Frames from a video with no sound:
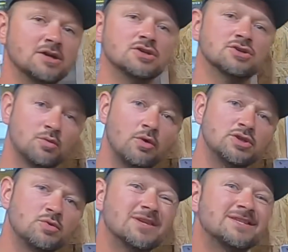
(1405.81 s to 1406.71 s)
So what
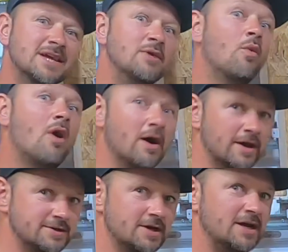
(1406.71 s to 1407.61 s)
do you want to see
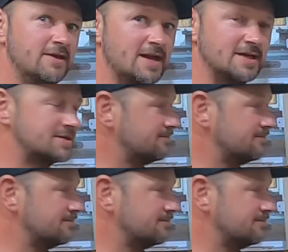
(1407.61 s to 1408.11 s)
wired in this?